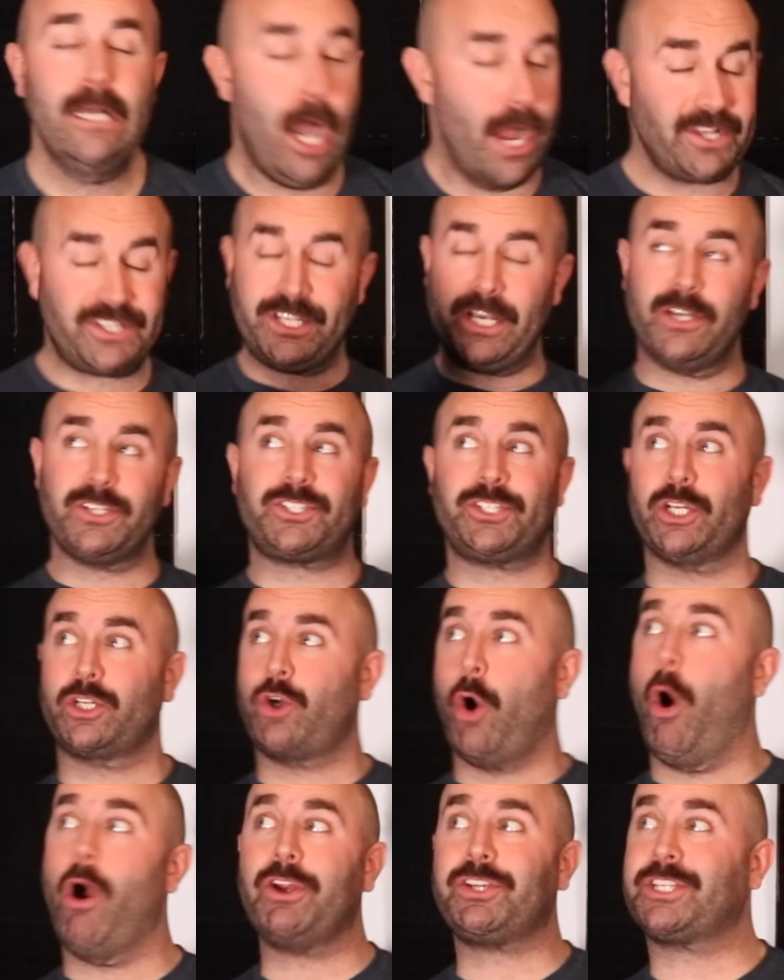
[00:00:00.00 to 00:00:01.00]
until
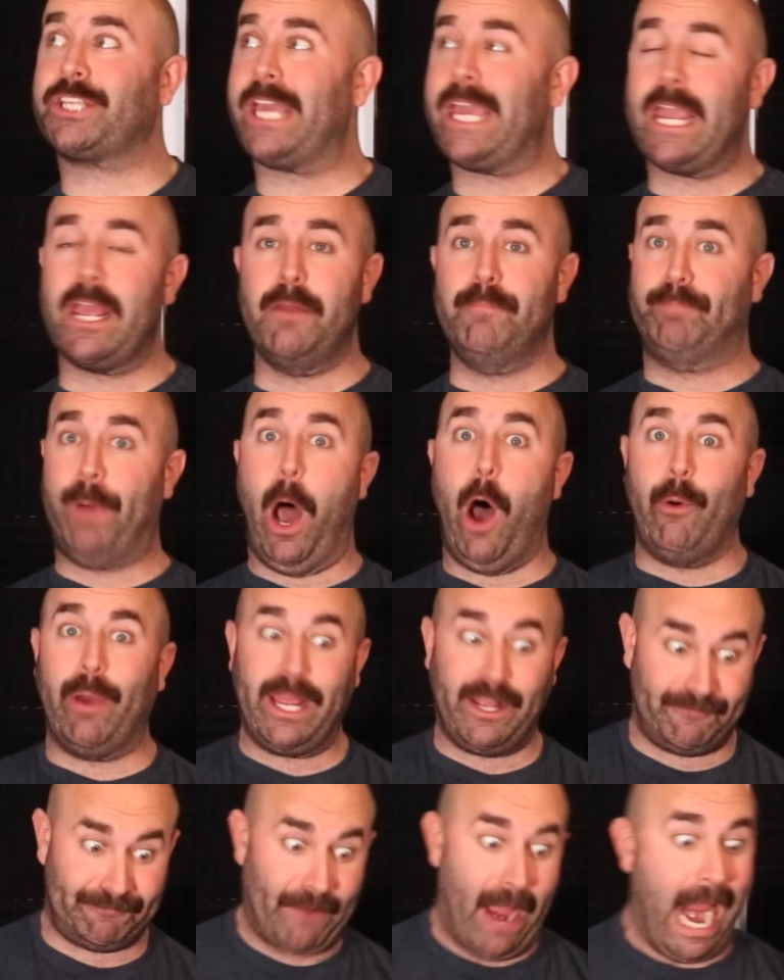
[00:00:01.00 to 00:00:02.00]
Sikorsky and
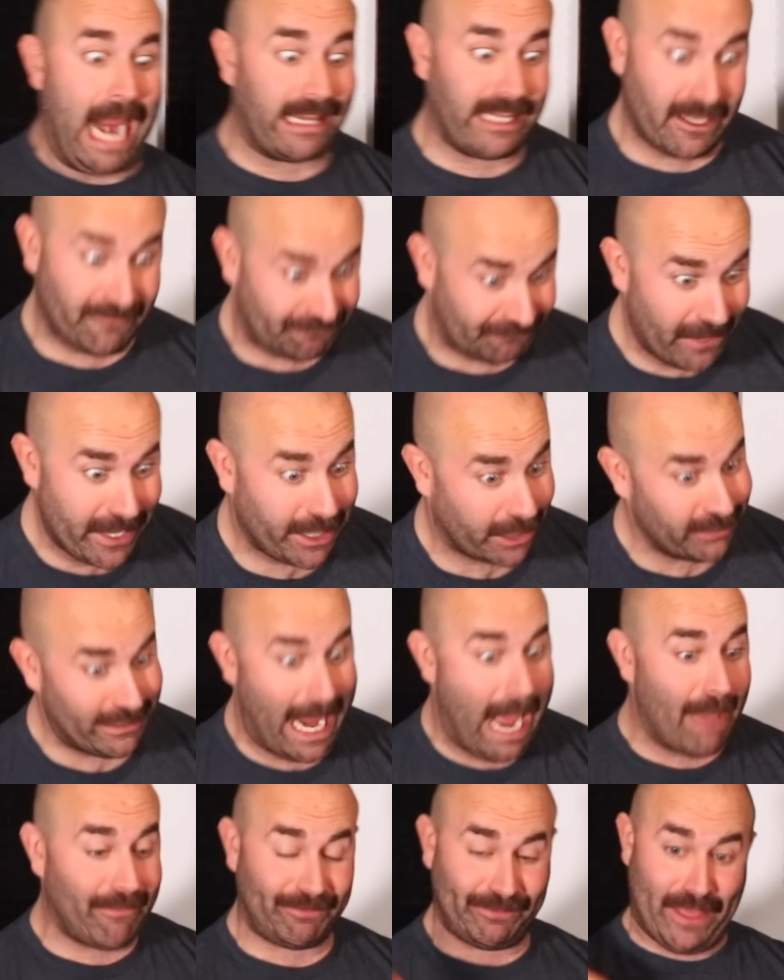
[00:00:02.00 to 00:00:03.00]
Boeing finally figured
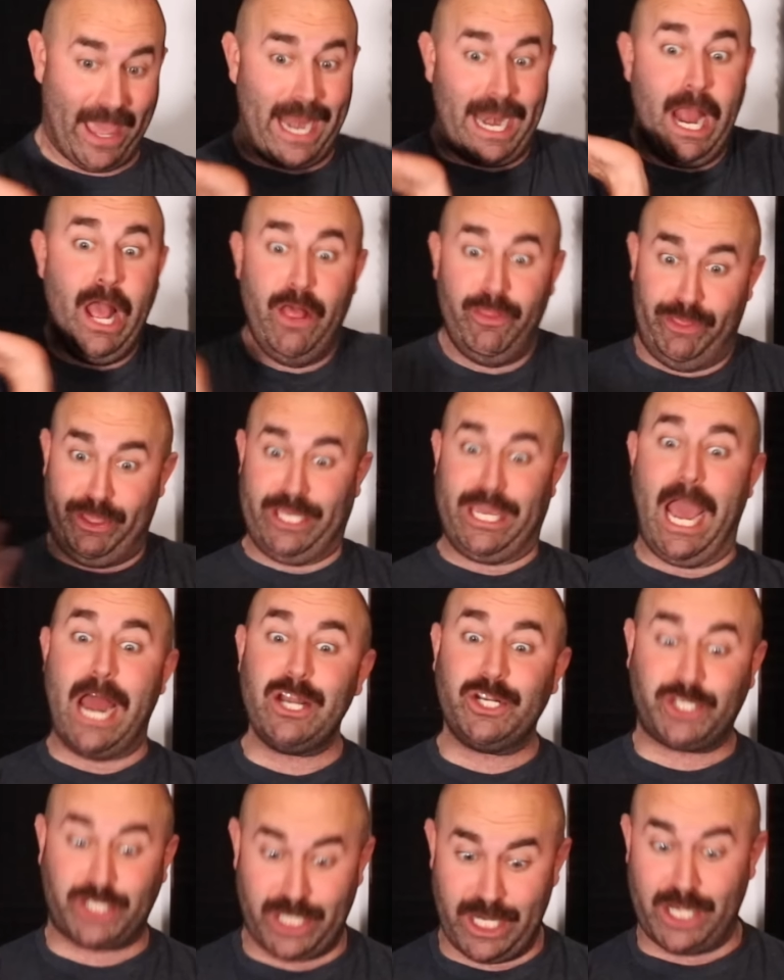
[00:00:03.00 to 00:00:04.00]
out that the
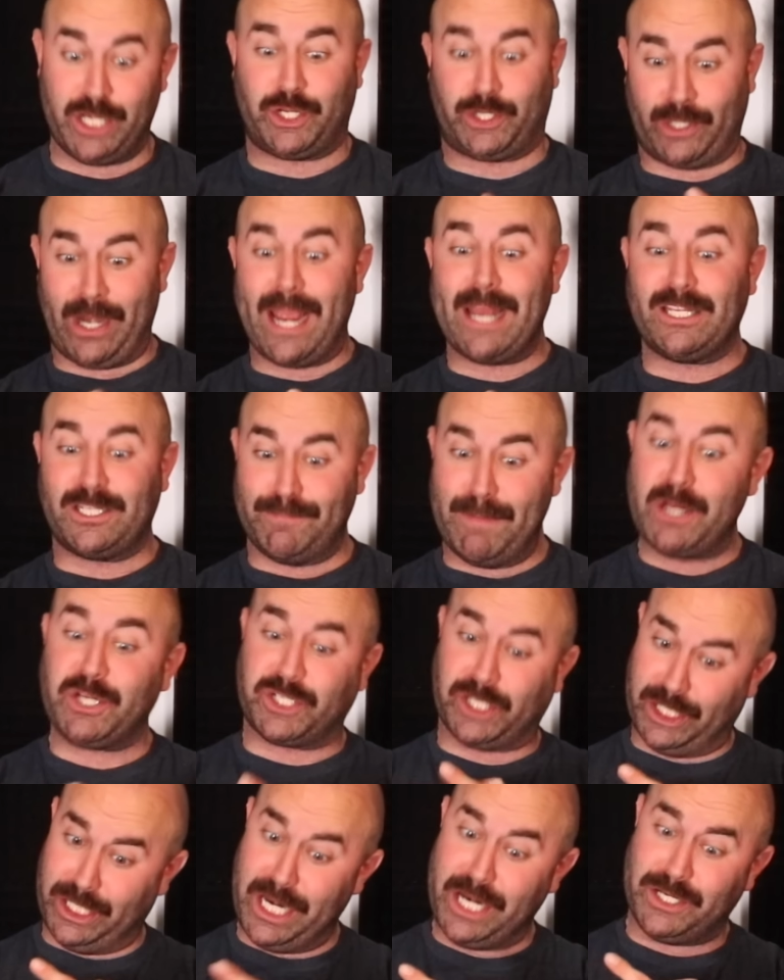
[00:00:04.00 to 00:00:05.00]
engine and
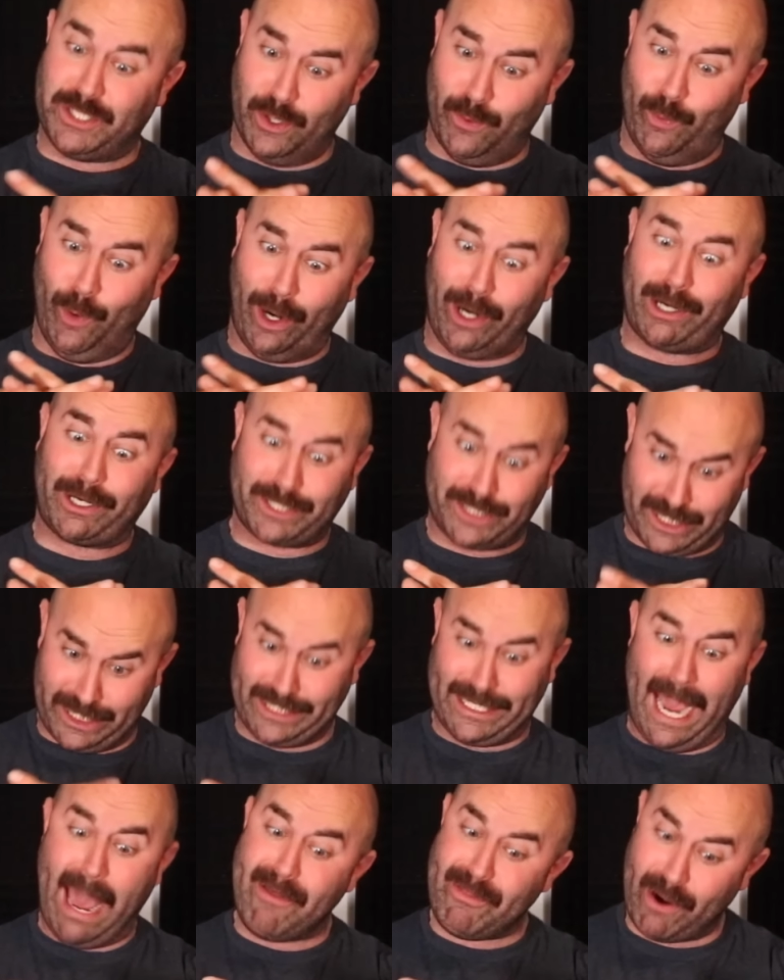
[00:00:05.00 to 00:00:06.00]
transmission need to work
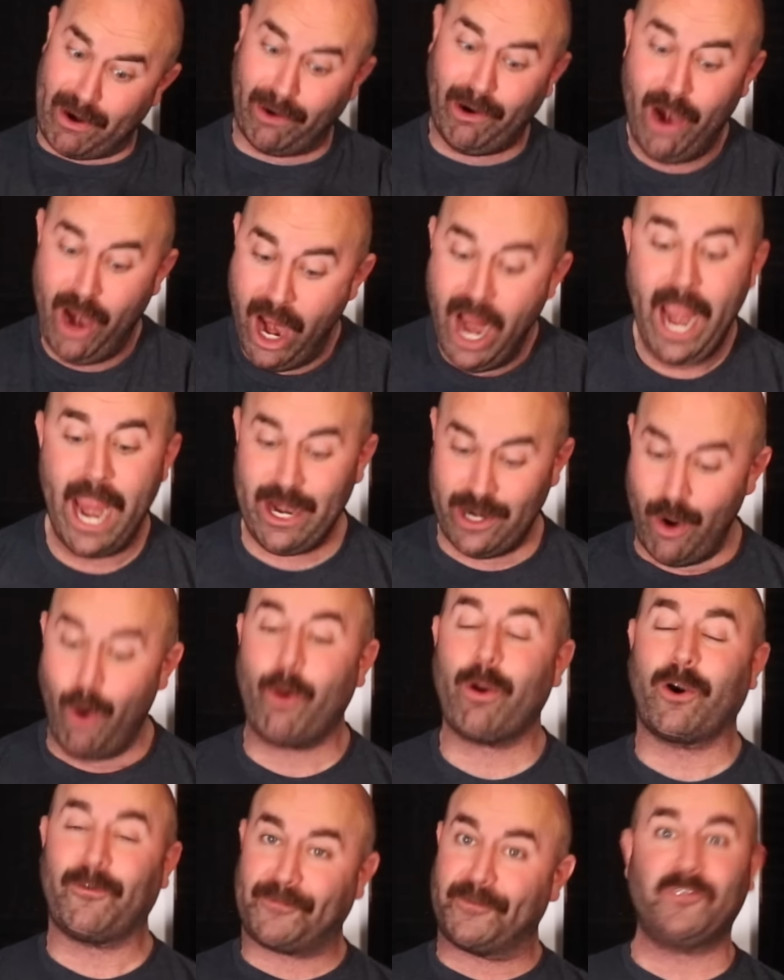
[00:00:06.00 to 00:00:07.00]
together in
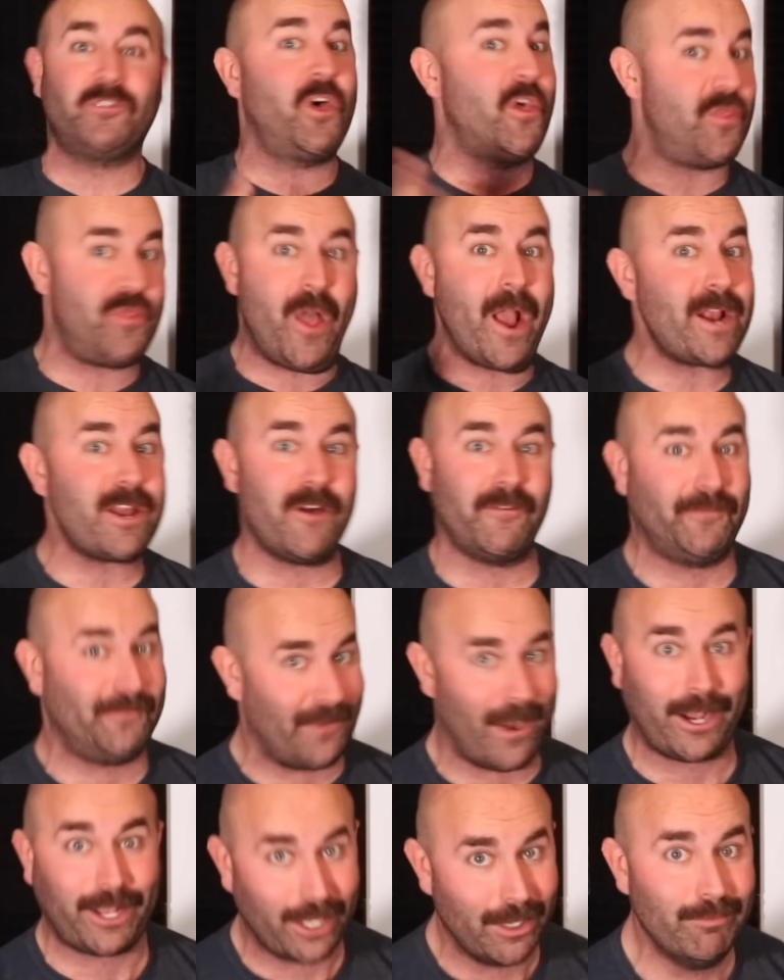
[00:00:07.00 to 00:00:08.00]
order for the thing to
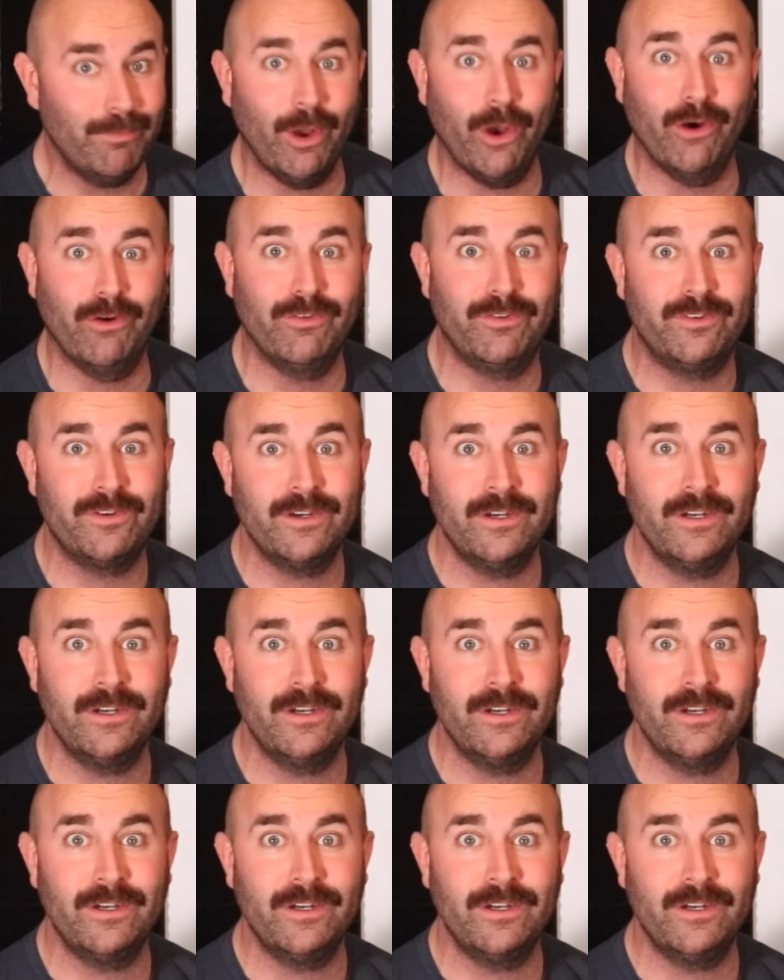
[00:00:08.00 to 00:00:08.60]
fucking move.